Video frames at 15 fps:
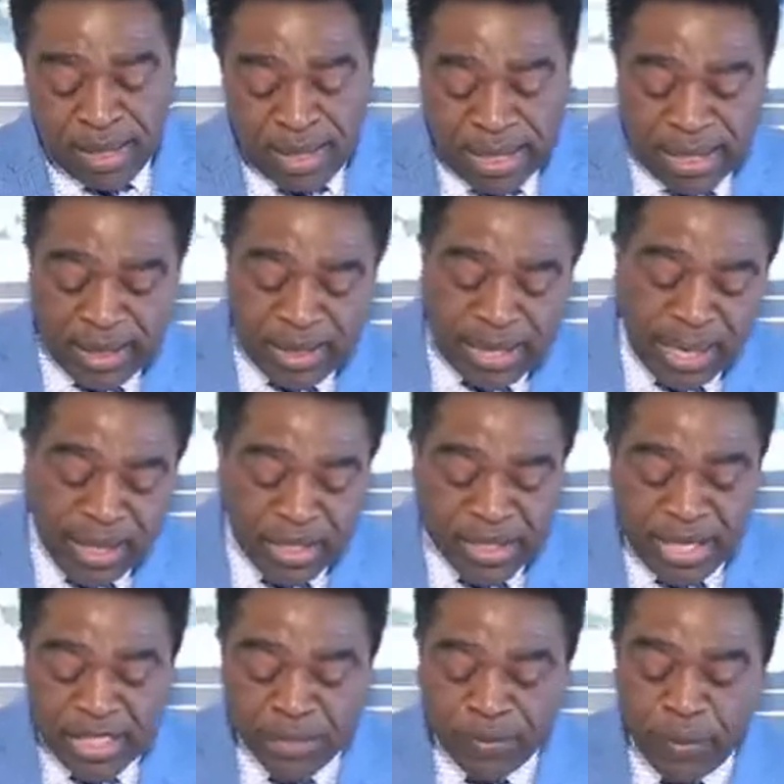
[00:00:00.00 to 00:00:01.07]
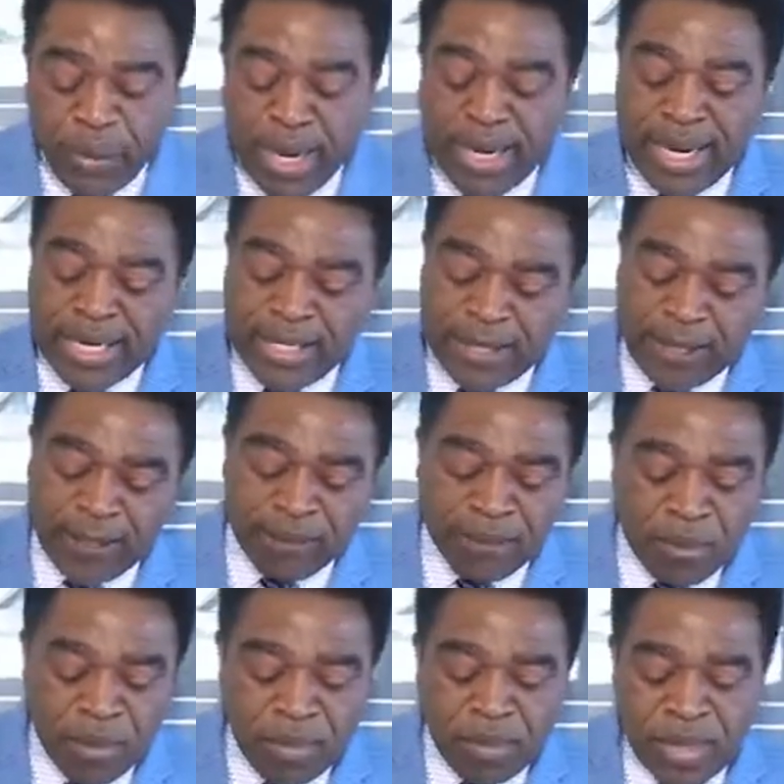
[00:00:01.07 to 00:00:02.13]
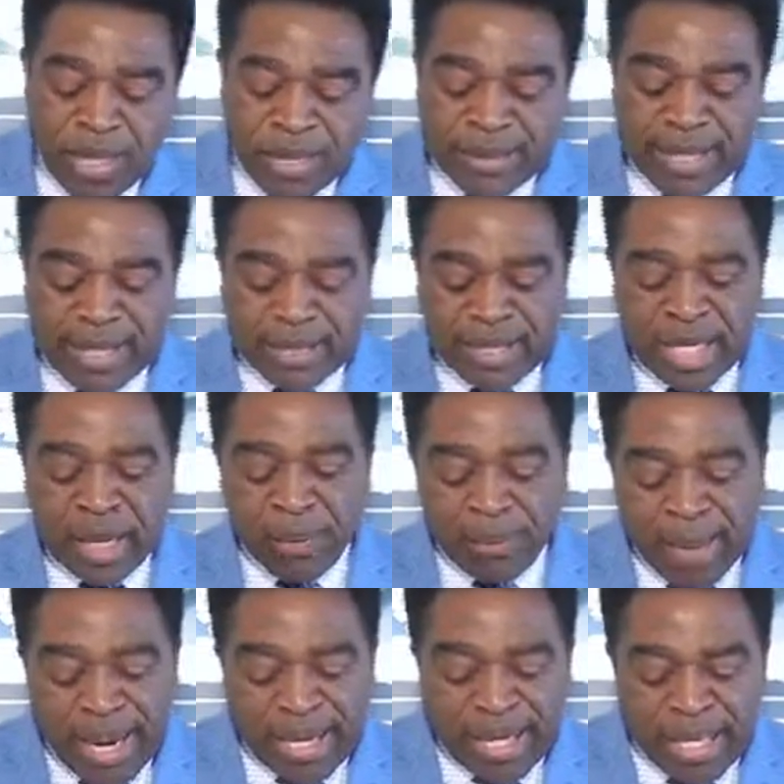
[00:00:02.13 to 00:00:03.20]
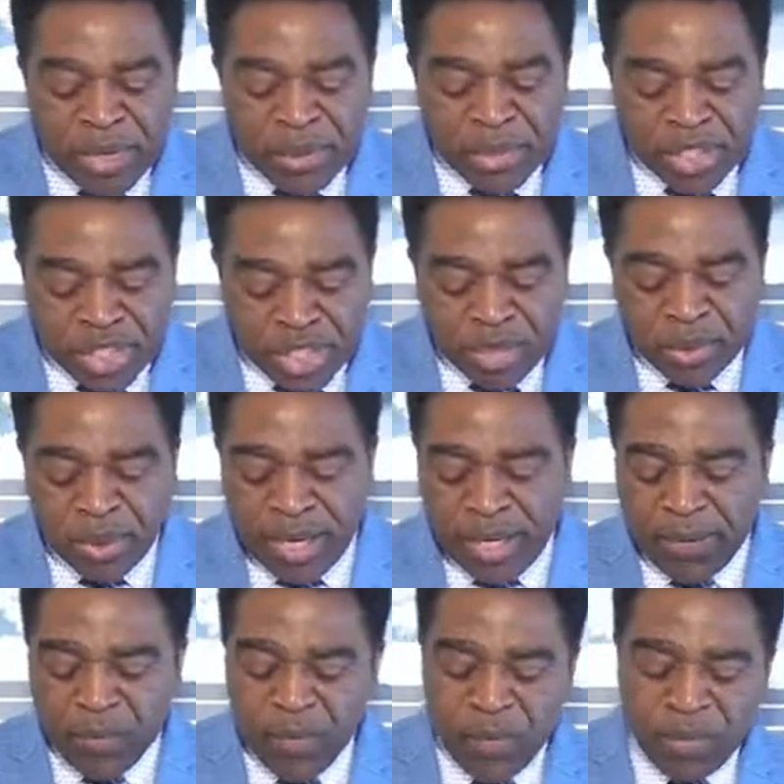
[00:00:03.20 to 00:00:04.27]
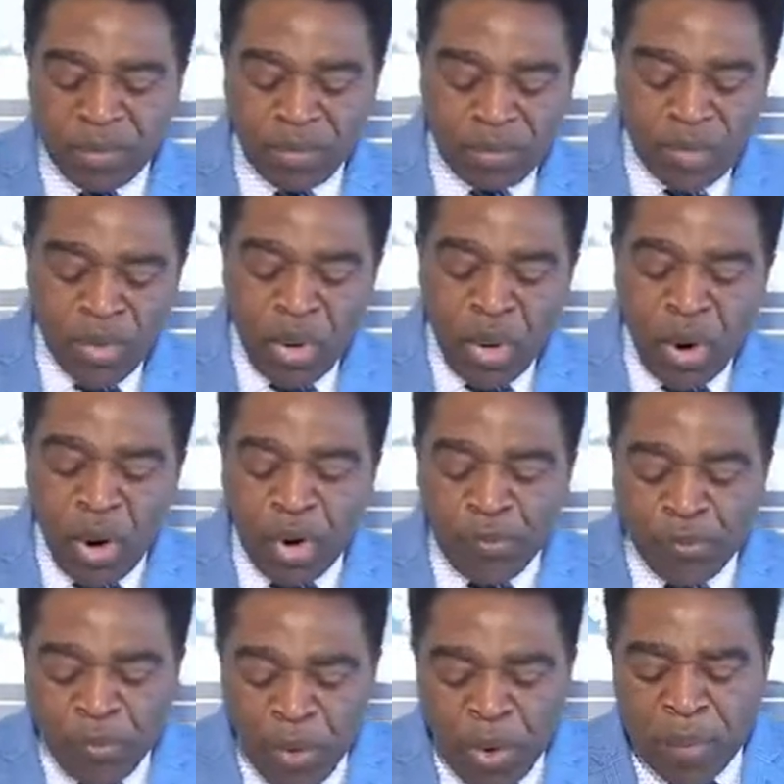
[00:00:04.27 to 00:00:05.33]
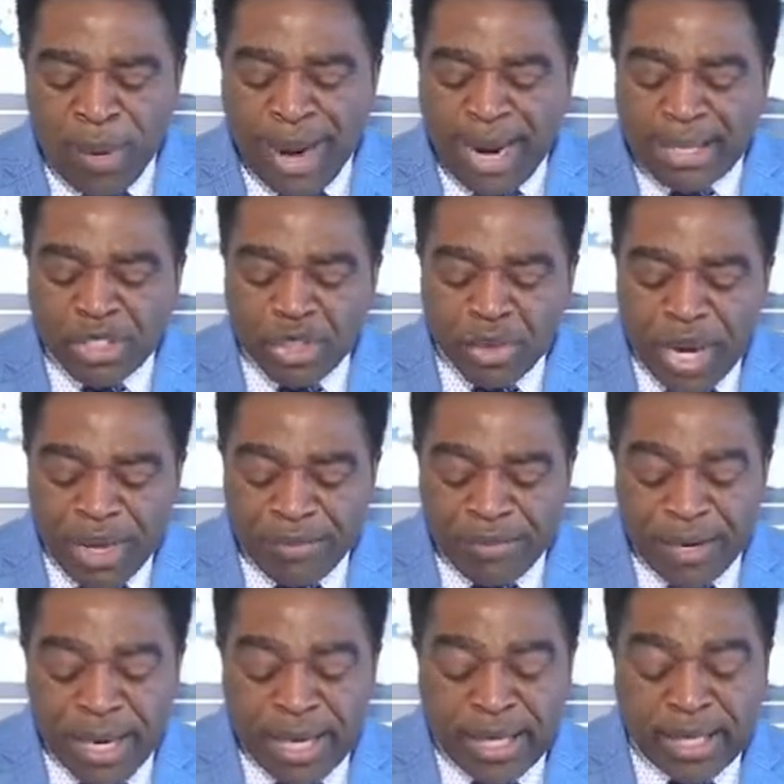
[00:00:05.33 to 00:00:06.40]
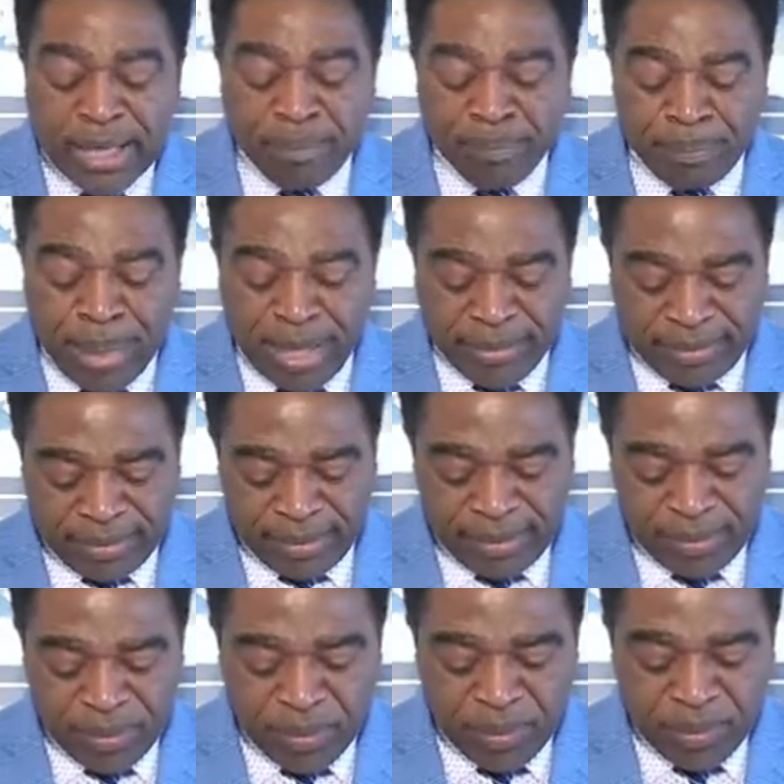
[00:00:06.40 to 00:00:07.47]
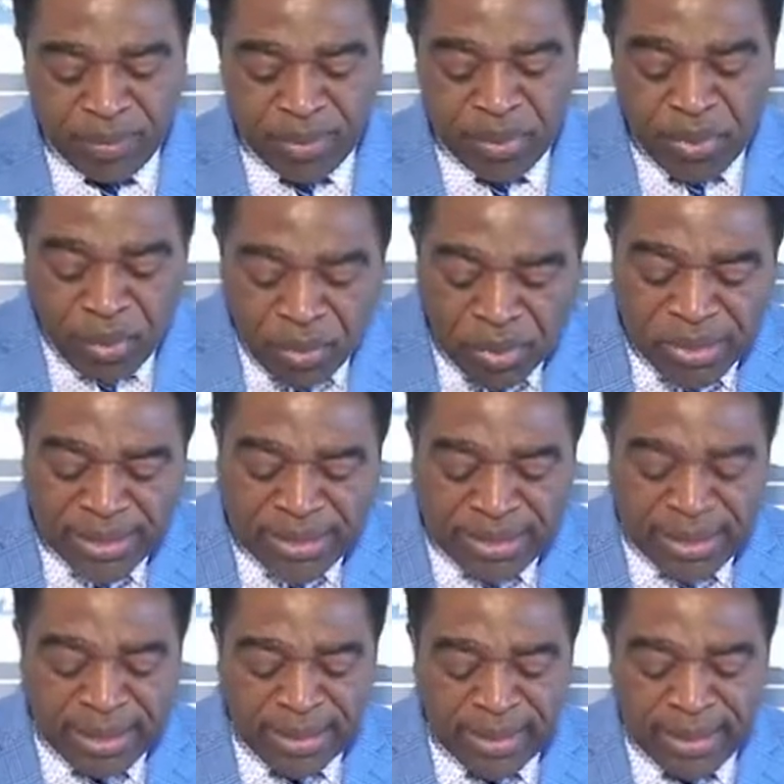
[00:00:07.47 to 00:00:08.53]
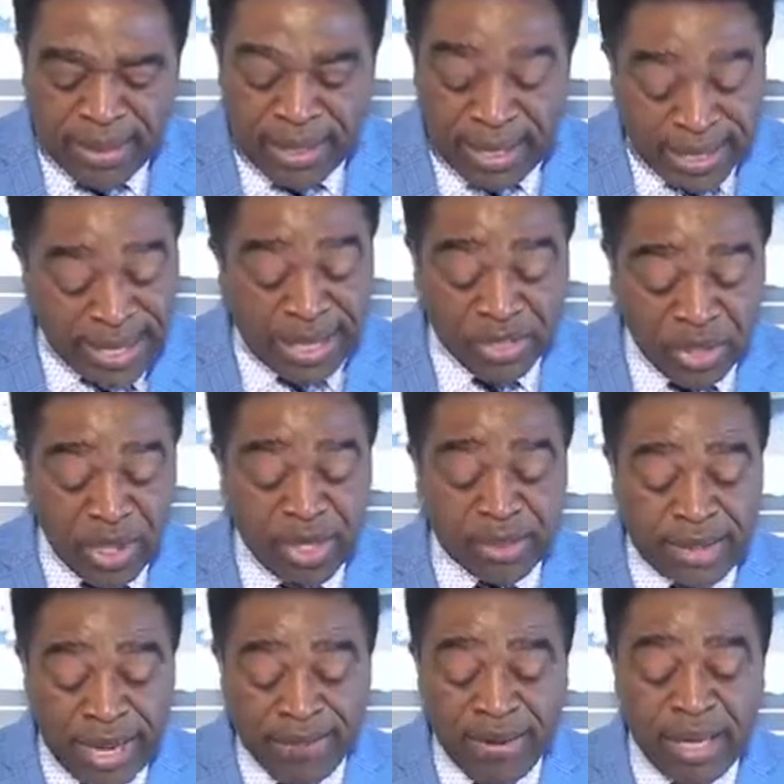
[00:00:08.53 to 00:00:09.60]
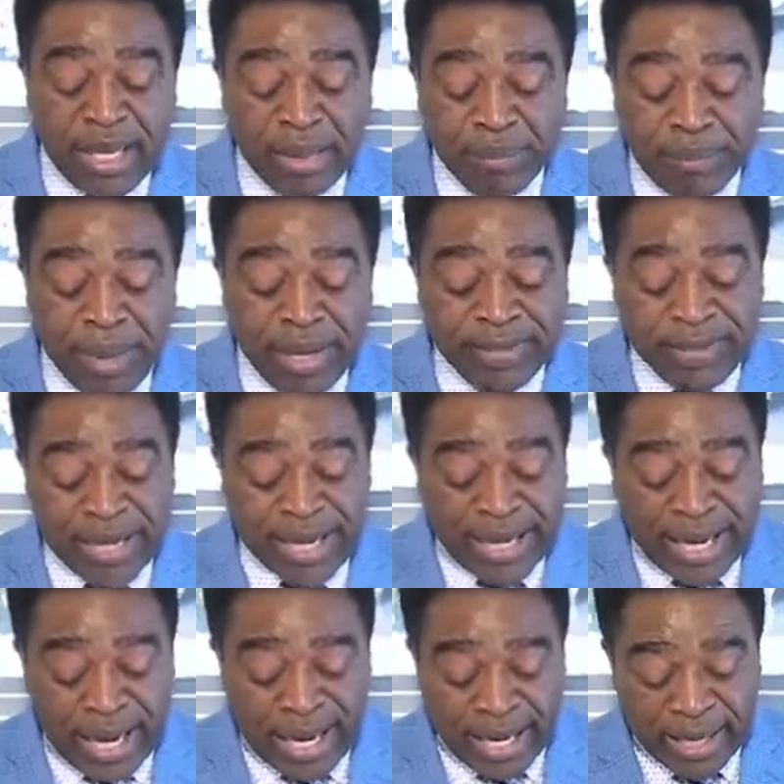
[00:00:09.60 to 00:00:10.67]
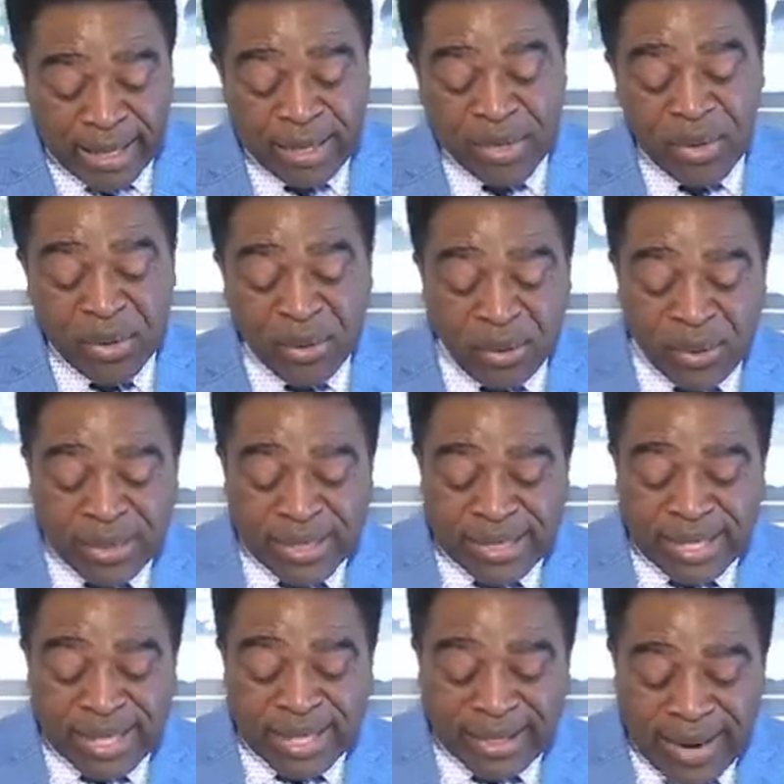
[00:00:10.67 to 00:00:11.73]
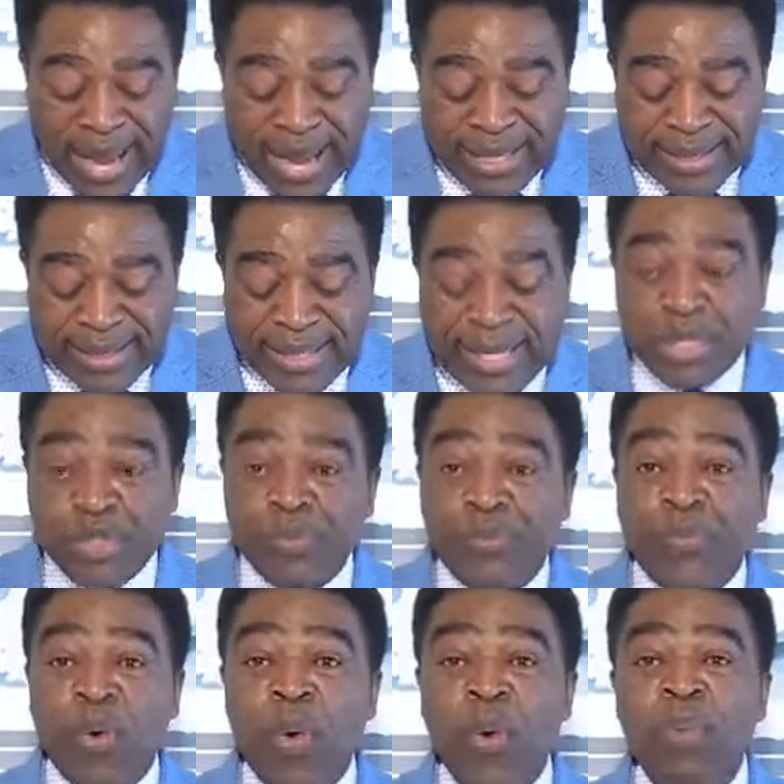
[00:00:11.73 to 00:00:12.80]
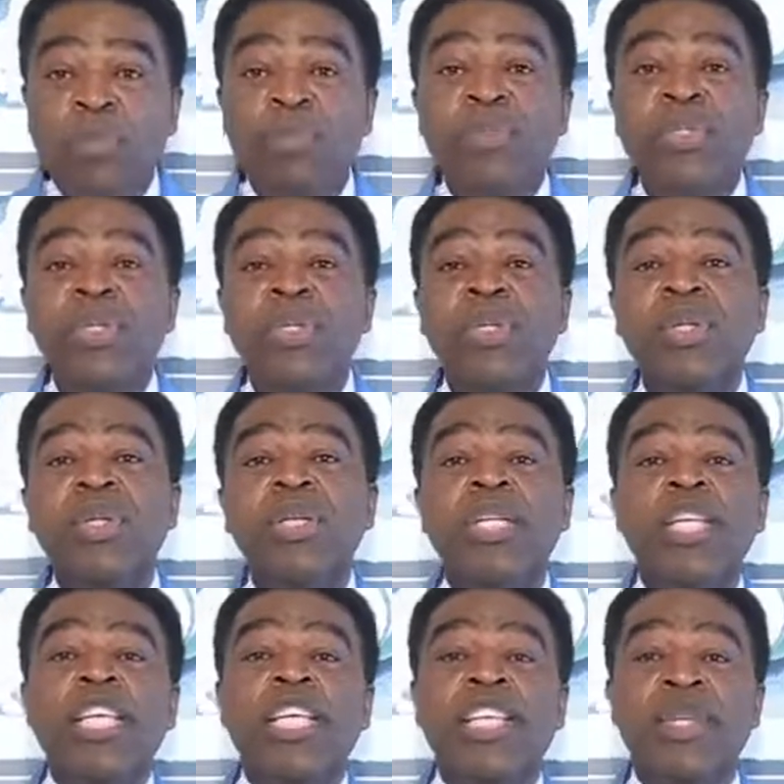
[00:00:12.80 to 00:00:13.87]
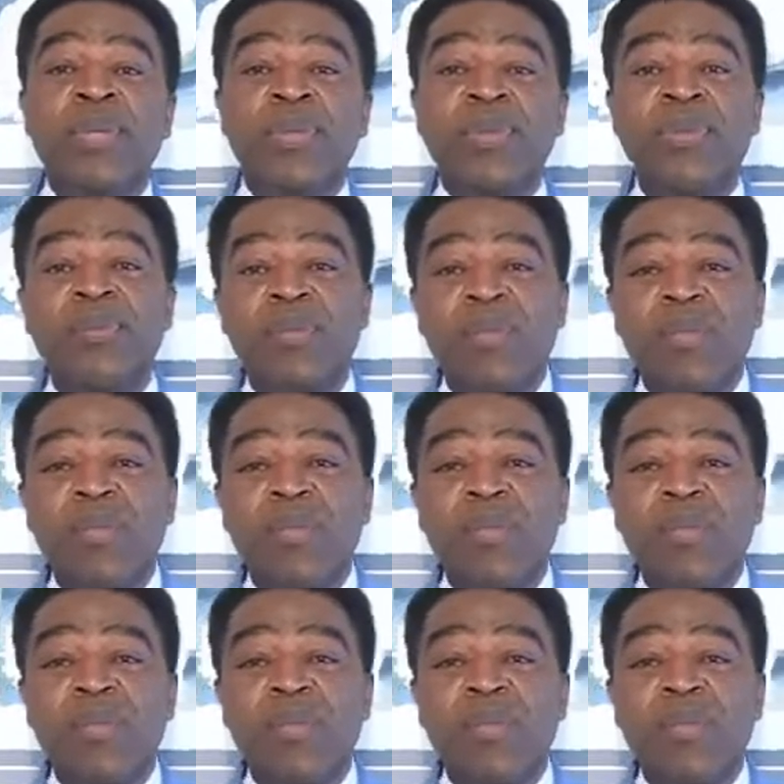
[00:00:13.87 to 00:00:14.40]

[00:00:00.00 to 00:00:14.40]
in Galatians 4 and 19. It says, My little children, of whom I travail in birth until again, sorry, travail in birth again until Christ is formed in you.